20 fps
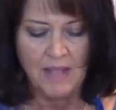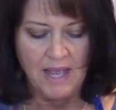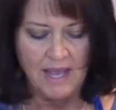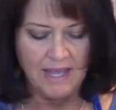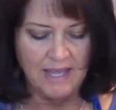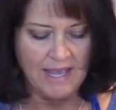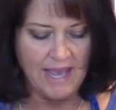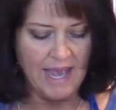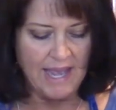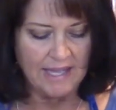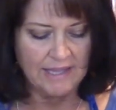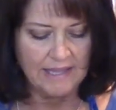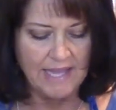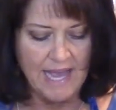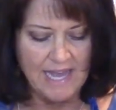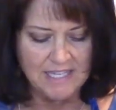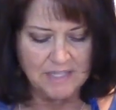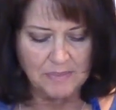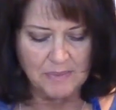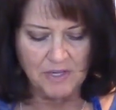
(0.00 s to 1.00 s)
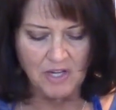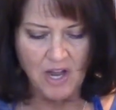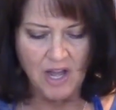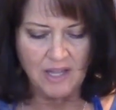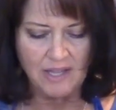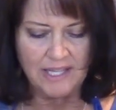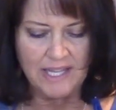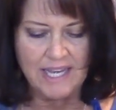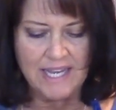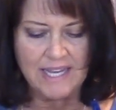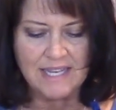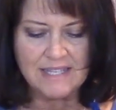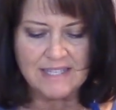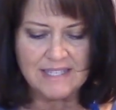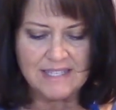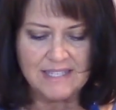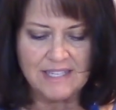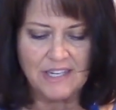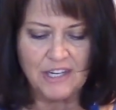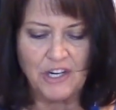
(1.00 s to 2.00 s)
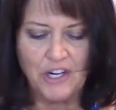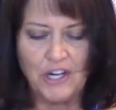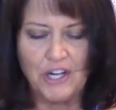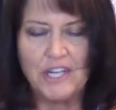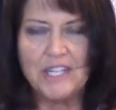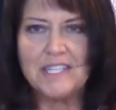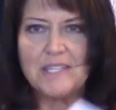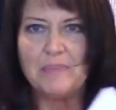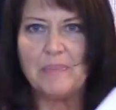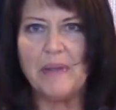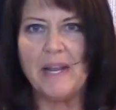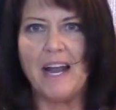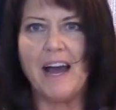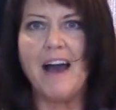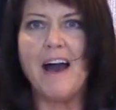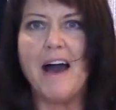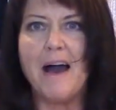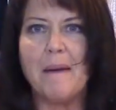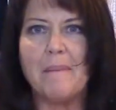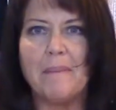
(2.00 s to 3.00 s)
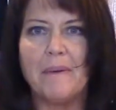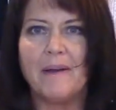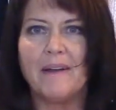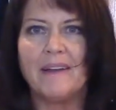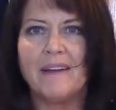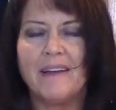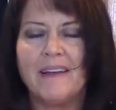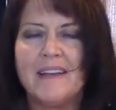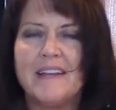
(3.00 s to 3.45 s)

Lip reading: Okay, last but not least, crisp it up.